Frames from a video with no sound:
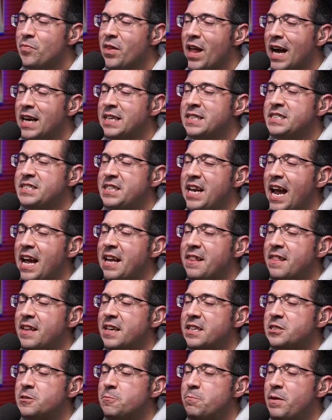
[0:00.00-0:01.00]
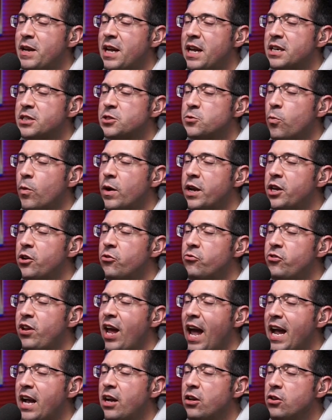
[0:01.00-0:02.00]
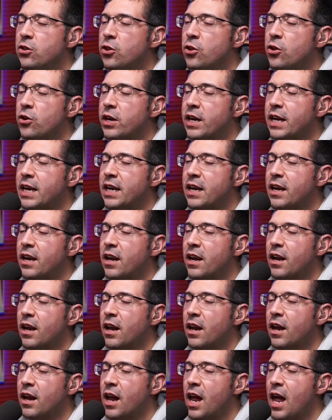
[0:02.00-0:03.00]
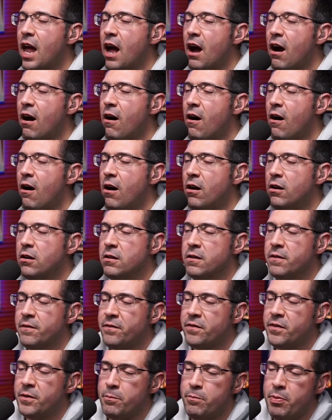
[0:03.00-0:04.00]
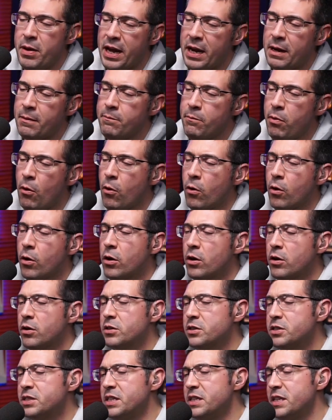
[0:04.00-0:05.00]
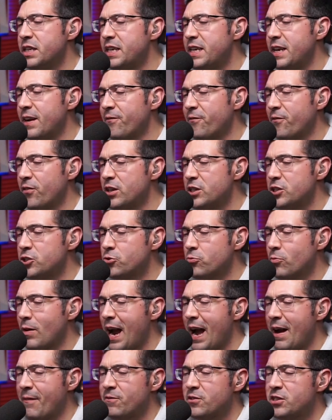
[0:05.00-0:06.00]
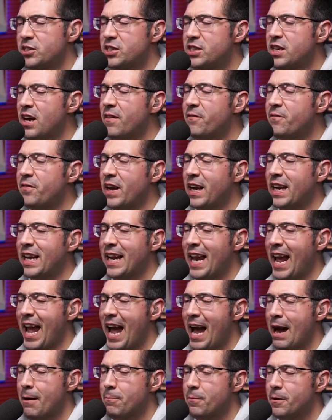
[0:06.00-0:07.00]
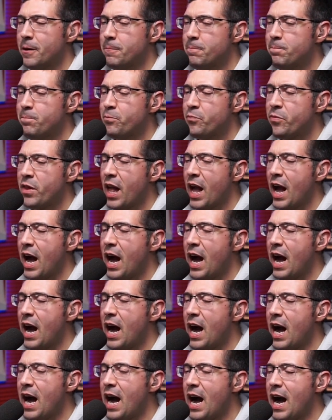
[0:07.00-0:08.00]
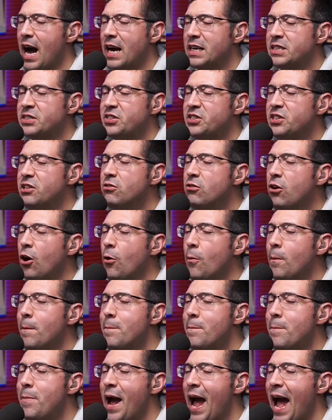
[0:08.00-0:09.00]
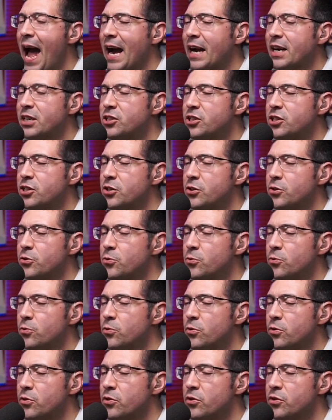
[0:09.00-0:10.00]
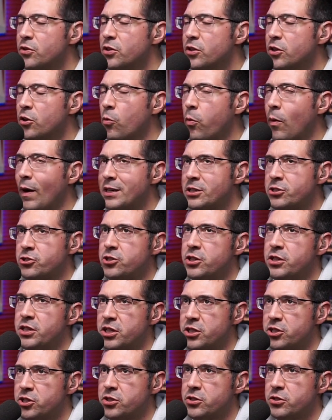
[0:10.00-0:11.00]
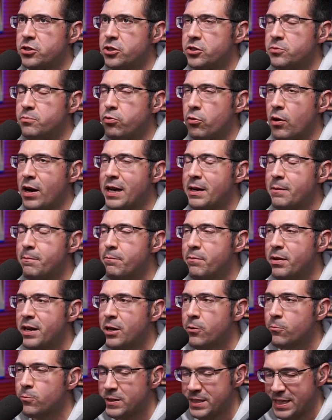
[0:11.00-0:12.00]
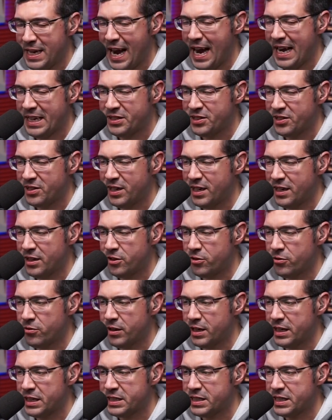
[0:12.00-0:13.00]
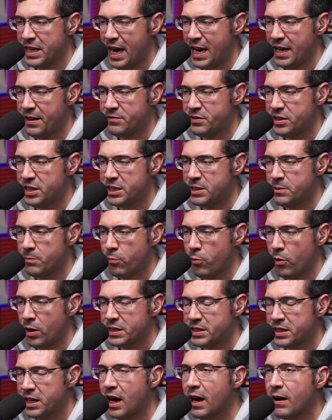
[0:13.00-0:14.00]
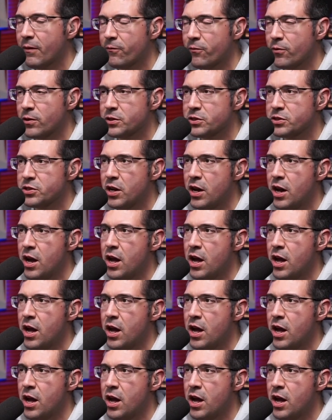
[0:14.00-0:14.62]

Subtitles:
I say this because when you take a look at all of the big boards and the different draft stuff that can happen, I still go back to the question that Brandon Beane was asked during his end of season press conference.